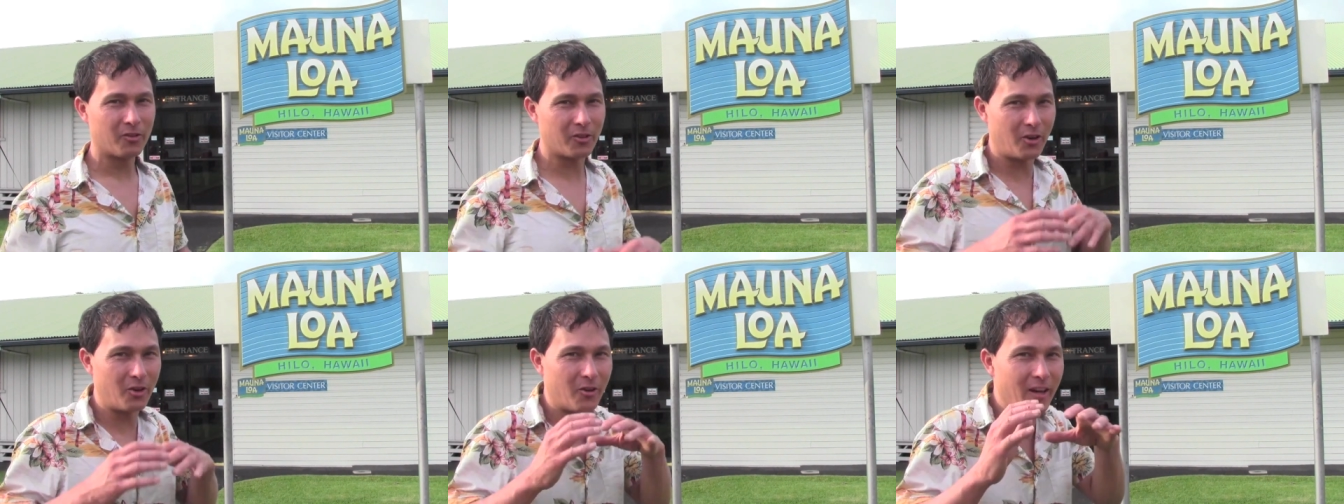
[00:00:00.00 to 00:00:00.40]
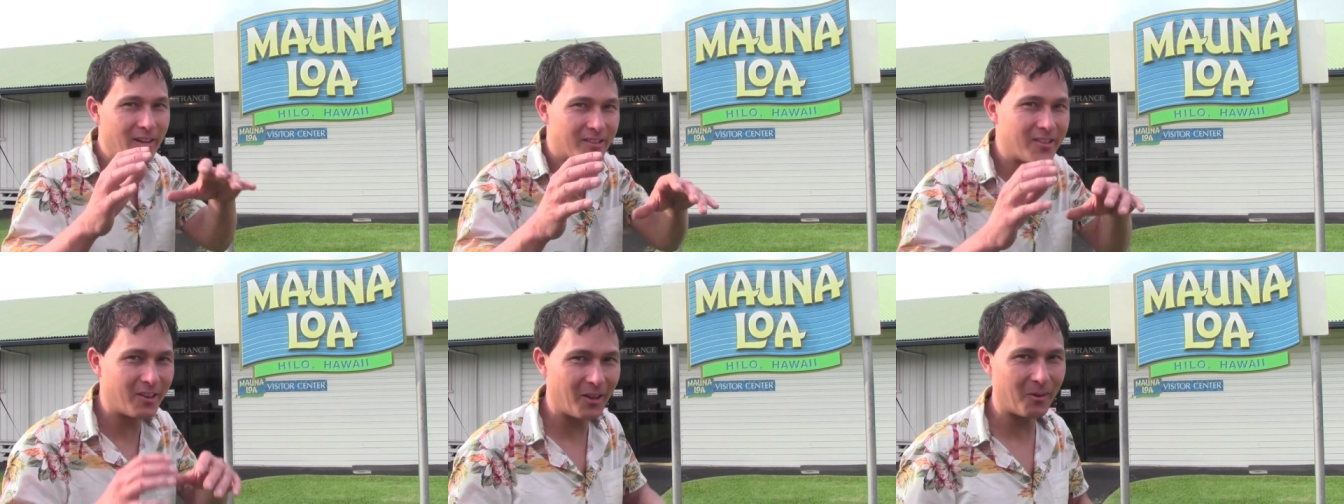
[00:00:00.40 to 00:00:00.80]
So I don't
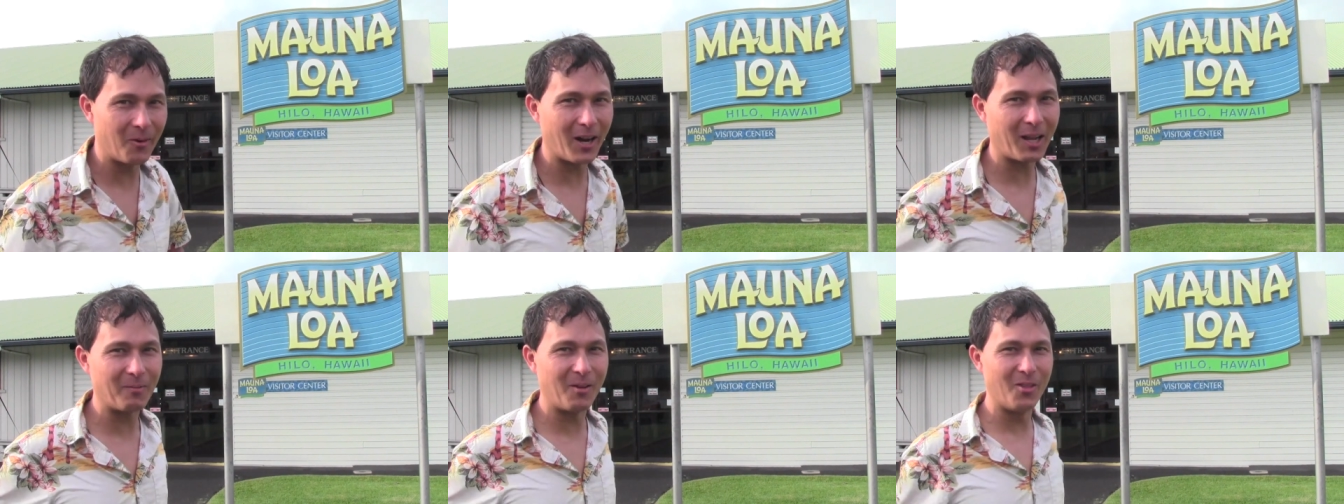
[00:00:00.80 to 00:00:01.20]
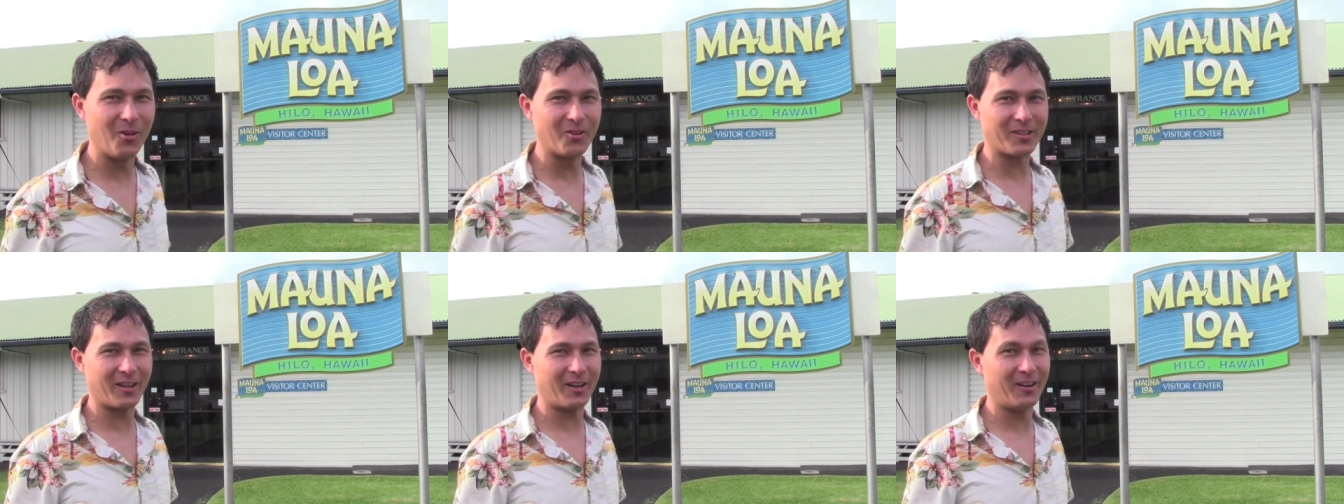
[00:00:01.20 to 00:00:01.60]
necessarily recommend
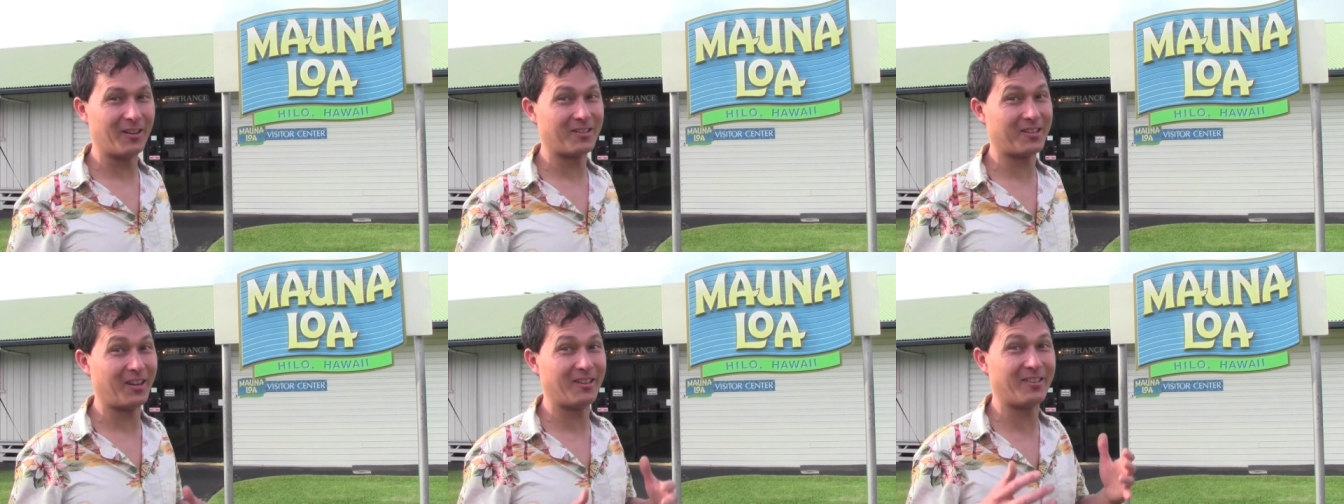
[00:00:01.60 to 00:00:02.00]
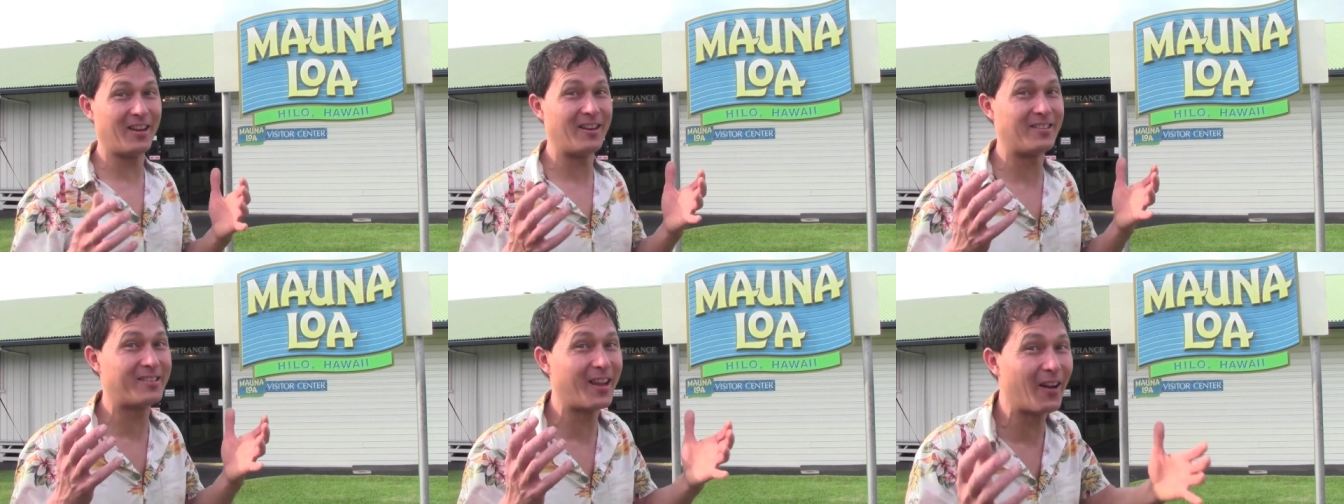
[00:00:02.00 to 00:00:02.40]
those kind of nuts because
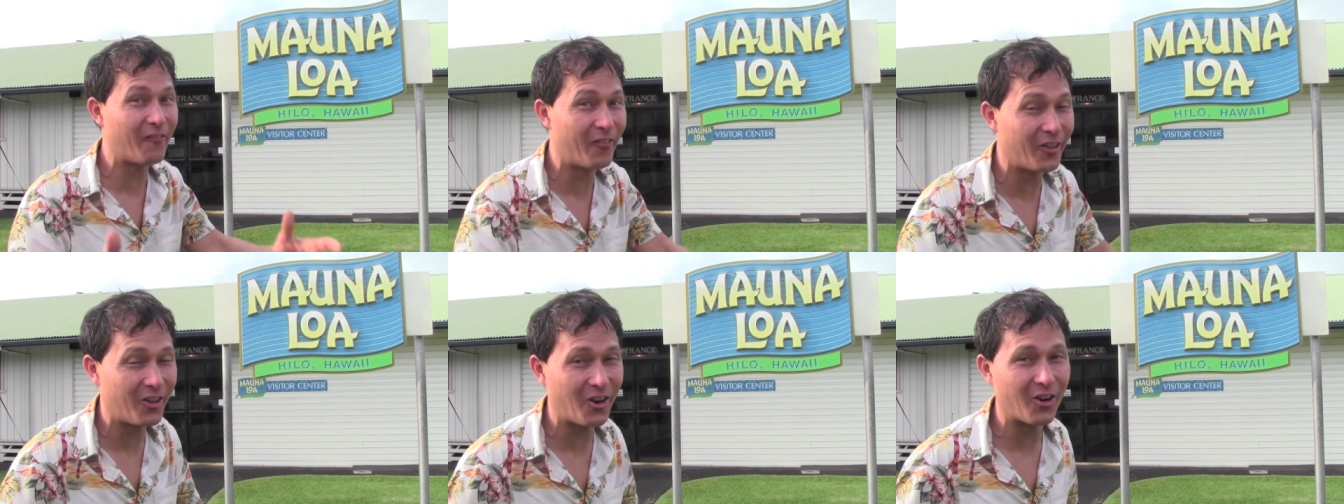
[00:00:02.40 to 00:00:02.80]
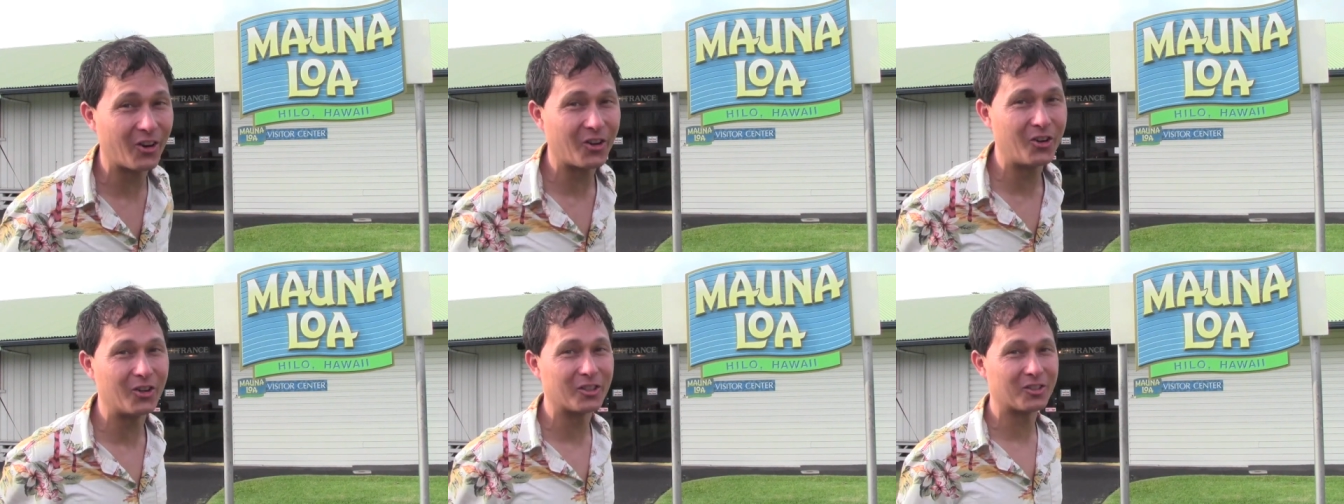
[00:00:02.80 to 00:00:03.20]
they definitely
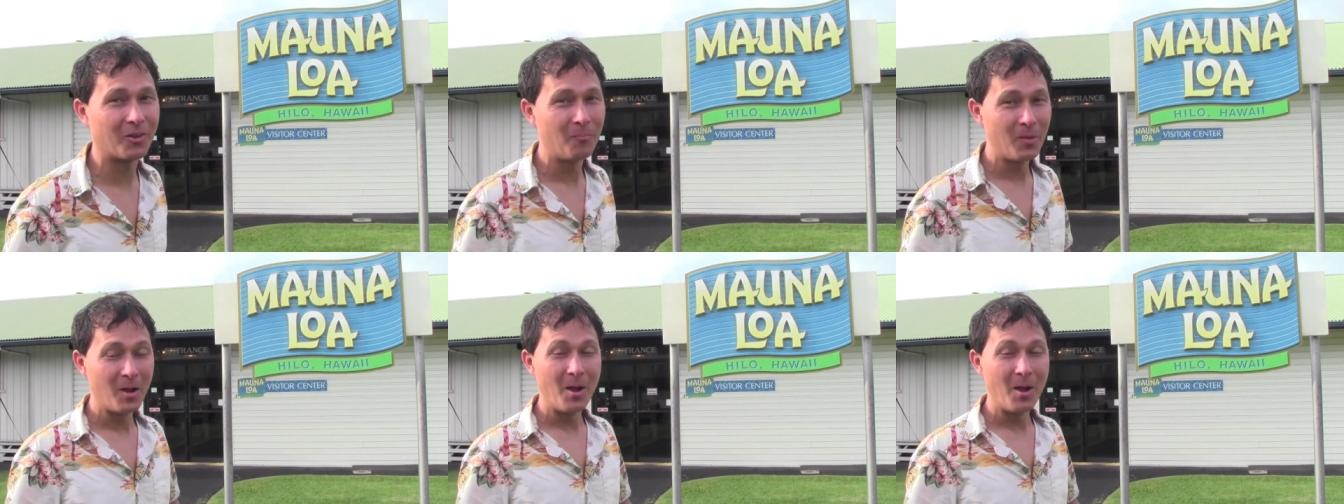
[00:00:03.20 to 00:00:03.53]
are cooked.